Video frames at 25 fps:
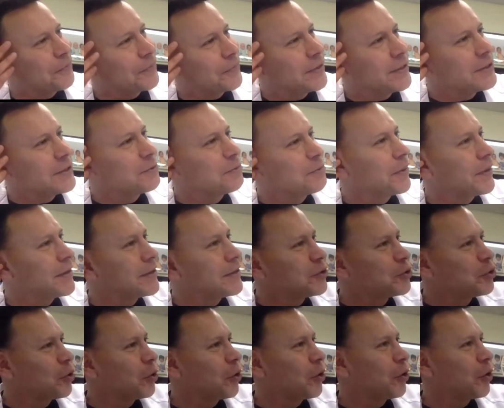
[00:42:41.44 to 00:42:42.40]
This
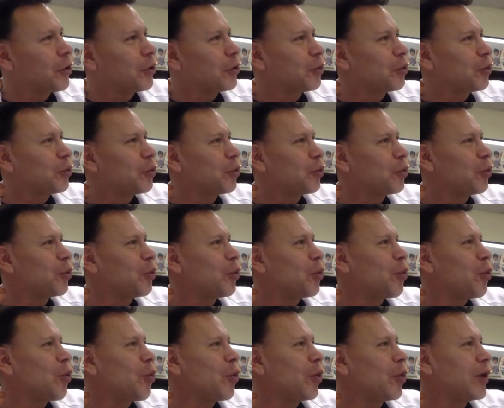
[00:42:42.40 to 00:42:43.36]
patient
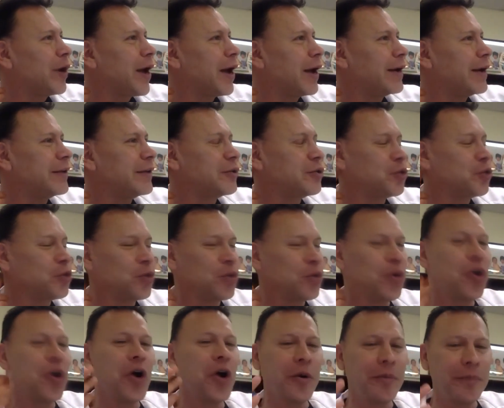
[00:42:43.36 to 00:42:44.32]
would like to
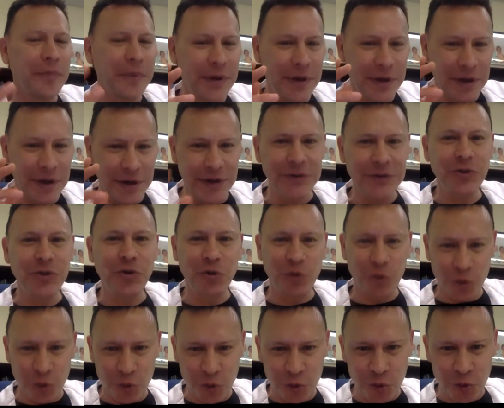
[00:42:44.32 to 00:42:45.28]
come here
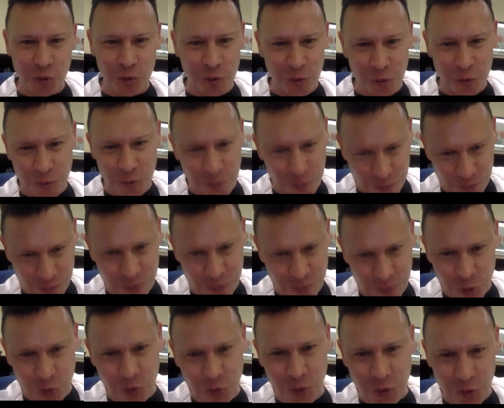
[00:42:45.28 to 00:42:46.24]
to
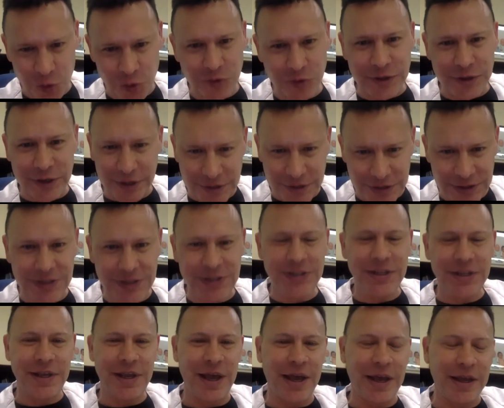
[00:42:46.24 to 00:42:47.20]
use the
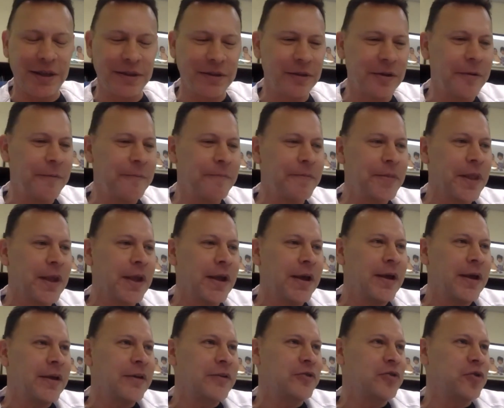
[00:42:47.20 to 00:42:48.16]
TCA.
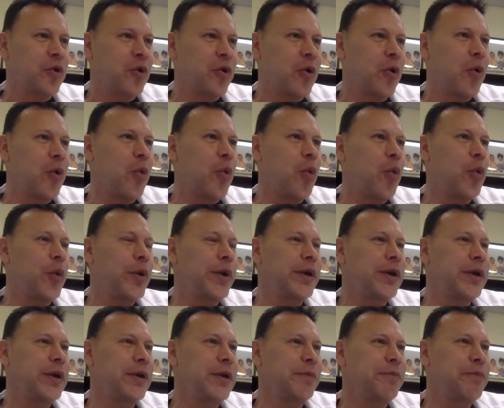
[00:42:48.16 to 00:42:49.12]
So
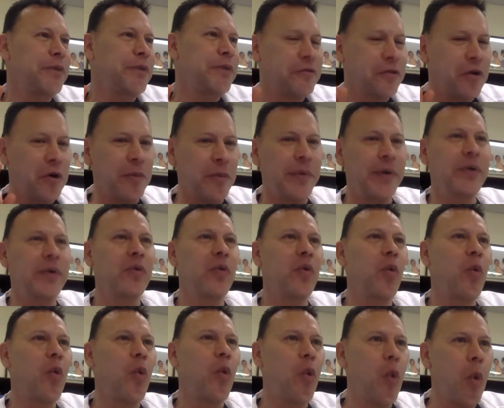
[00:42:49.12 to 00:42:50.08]
we performed
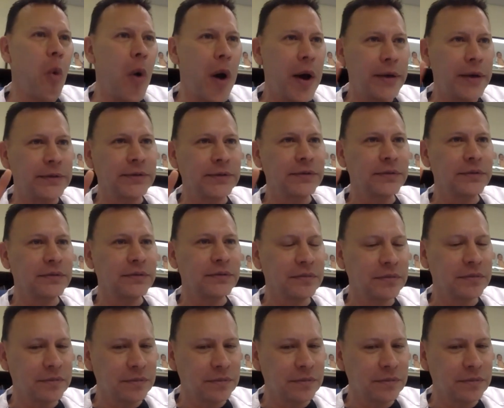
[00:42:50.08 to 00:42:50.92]
one